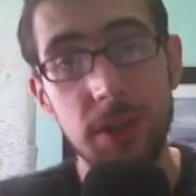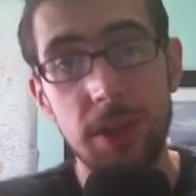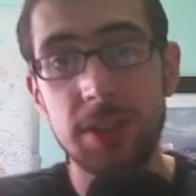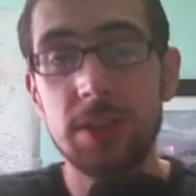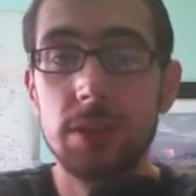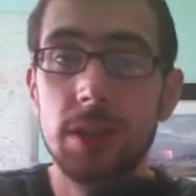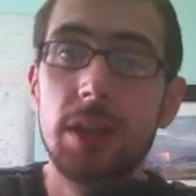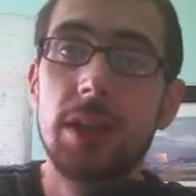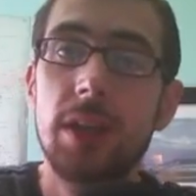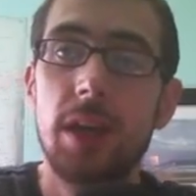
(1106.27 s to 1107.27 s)
a single
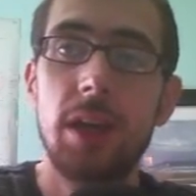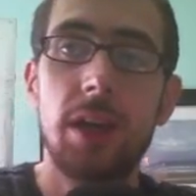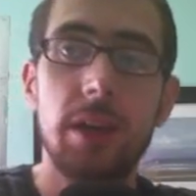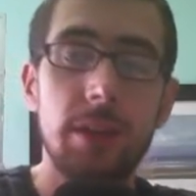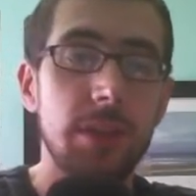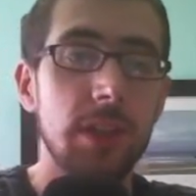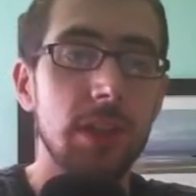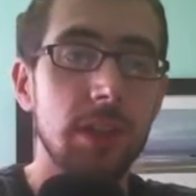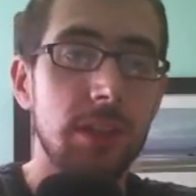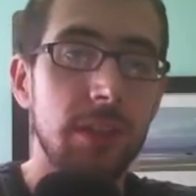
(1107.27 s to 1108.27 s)

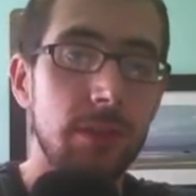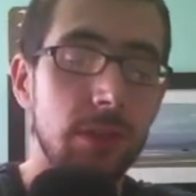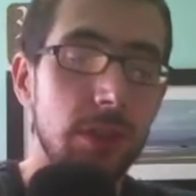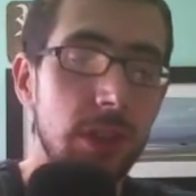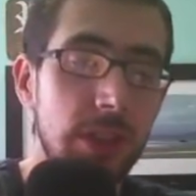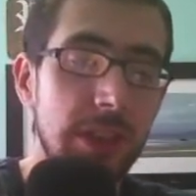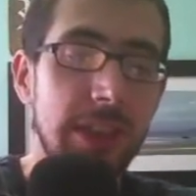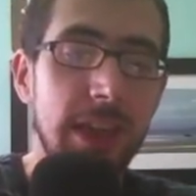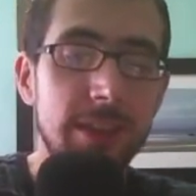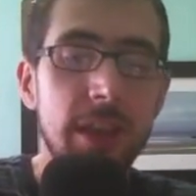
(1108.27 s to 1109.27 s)
NVIDIA GeForce
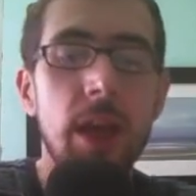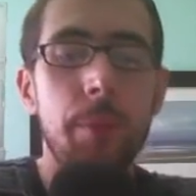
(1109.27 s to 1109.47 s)
GTX.